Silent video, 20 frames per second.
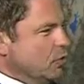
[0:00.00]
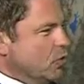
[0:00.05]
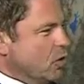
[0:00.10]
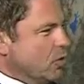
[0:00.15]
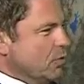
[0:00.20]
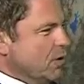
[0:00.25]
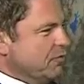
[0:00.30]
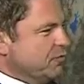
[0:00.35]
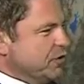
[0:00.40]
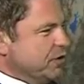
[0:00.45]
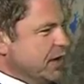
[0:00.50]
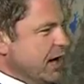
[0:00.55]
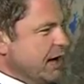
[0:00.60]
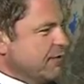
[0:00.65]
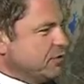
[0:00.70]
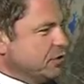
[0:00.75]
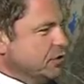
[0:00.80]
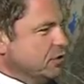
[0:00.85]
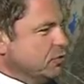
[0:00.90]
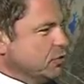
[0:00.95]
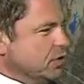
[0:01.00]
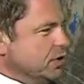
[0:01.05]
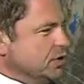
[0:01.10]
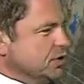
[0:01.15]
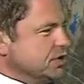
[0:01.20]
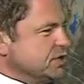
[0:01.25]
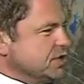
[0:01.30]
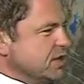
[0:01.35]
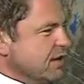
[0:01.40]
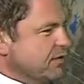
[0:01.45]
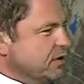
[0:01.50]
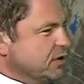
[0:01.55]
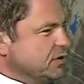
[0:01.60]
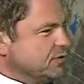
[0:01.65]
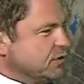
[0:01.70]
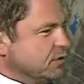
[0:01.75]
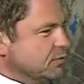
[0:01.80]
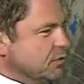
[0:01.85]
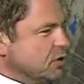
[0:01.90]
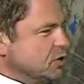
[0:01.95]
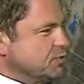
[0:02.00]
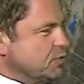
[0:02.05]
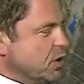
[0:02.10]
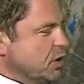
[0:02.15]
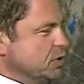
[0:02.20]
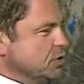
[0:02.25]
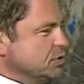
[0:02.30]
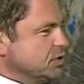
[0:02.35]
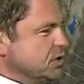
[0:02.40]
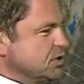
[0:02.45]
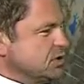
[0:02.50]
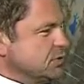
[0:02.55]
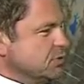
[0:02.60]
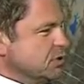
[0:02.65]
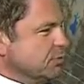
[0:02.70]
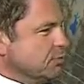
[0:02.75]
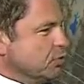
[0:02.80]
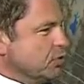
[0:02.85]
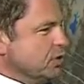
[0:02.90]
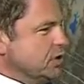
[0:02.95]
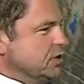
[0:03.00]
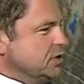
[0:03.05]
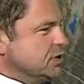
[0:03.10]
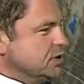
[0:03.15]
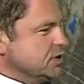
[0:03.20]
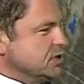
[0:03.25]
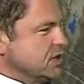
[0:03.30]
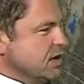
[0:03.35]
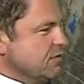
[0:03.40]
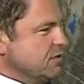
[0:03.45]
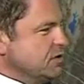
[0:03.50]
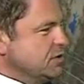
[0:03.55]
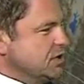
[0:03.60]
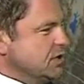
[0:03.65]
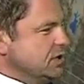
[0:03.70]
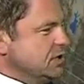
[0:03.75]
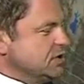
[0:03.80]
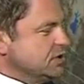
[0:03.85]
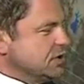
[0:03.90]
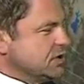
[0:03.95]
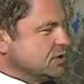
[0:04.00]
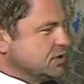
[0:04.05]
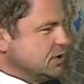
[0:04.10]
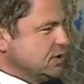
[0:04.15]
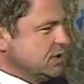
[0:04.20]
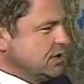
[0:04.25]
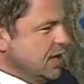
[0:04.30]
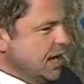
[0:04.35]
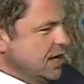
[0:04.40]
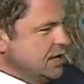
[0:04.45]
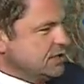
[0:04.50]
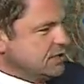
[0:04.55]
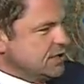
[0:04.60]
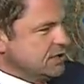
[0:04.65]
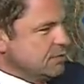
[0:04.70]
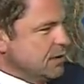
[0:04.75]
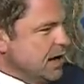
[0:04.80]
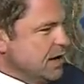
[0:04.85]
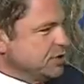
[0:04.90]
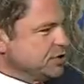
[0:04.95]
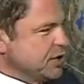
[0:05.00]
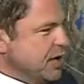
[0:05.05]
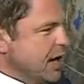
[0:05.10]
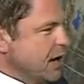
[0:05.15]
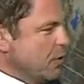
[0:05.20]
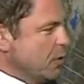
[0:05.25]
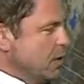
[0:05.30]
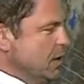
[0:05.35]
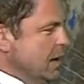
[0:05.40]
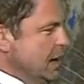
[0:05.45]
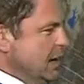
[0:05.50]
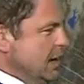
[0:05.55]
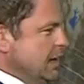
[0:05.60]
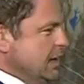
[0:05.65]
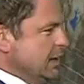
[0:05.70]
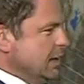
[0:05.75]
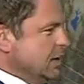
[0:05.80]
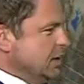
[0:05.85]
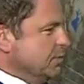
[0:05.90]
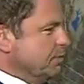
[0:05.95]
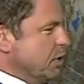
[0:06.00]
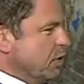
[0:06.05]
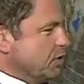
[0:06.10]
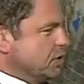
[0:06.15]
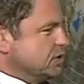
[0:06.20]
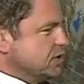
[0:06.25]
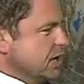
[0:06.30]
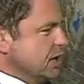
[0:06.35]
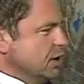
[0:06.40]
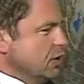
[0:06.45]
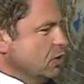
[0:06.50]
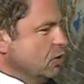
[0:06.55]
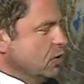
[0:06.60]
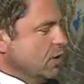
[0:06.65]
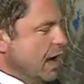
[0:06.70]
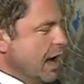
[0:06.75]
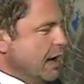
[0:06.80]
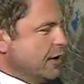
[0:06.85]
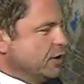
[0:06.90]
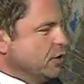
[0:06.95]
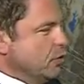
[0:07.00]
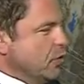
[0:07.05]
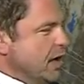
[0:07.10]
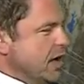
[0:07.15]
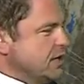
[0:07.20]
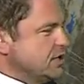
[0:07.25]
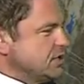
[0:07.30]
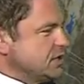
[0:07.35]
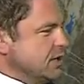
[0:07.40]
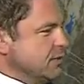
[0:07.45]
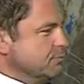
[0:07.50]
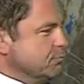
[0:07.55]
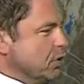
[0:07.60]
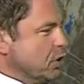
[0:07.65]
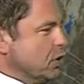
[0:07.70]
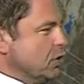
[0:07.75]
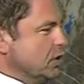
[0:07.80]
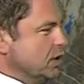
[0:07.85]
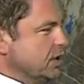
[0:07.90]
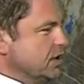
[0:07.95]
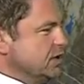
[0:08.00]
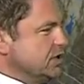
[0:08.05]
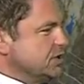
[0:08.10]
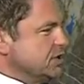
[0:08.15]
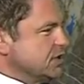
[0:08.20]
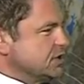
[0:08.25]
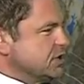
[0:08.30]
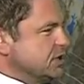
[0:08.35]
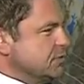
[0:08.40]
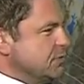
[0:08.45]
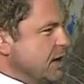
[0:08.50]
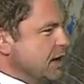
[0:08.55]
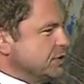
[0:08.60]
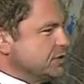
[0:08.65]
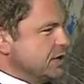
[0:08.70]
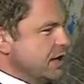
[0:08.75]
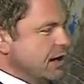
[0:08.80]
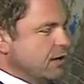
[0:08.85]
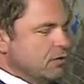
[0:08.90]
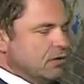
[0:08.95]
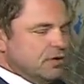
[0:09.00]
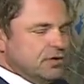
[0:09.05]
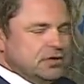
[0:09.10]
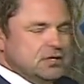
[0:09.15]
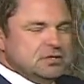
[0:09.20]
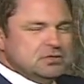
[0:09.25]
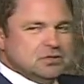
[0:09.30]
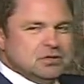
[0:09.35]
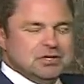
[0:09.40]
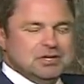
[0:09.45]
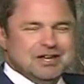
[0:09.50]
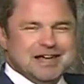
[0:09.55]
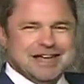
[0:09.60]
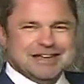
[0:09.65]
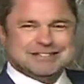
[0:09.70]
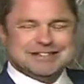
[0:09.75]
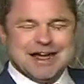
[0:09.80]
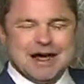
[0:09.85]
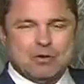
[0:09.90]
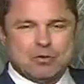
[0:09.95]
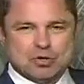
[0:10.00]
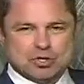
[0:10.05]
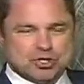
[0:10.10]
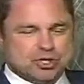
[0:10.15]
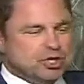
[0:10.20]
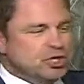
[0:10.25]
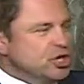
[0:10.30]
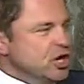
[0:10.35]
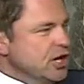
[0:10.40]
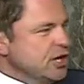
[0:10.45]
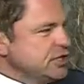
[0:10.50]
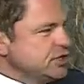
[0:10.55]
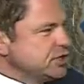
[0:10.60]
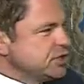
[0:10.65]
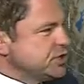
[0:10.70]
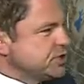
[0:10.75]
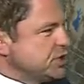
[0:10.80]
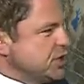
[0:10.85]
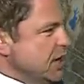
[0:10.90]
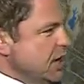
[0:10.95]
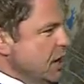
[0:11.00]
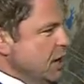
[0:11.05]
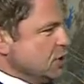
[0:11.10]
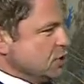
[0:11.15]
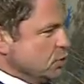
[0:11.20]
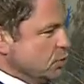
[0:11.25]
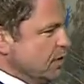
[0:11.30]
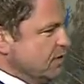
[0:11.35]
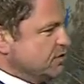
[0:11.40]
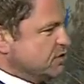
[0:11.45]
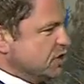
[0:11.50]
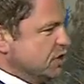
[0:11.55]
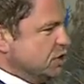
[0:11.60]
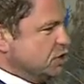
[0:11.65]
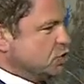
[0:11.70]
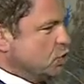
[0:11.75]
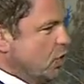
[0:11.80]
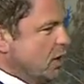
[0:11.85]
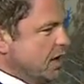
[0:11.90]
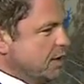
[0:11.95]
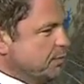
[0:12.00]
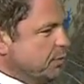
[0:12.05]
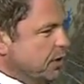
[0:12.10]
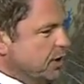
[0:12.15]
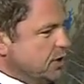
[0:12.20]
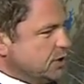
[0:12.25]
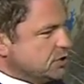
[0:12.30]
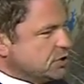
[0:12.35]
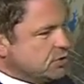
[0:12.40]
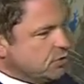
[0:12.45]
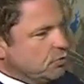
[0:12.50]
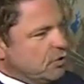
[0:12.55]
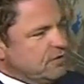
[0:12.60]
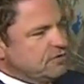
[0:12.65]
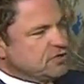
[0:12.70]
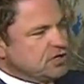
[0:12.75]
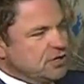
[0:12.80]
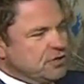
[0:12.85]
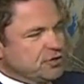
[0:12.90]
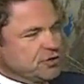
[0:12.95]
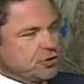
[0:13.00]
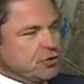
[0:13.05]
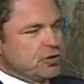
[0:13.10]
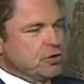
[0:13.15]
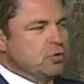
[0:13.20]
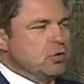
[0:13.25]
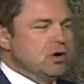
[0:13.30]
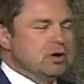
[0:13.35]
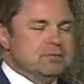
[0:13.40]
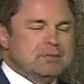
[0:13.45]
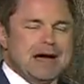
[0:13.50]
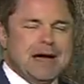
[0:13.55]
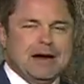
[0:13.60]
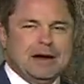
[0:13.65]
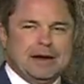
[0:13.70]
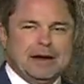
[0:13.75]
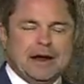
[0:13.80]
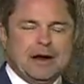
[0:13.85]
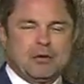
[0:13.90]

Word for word: and warm up for the afternoon. We're in the 70s for the most part. You can see some of the breezes 17, 16, 18 miles an hour into Pocatello, out of the west in Burley at 16 miles an hour. These are the last hour hours gusts. So we've seen 20 plus. We've seen 31 mile an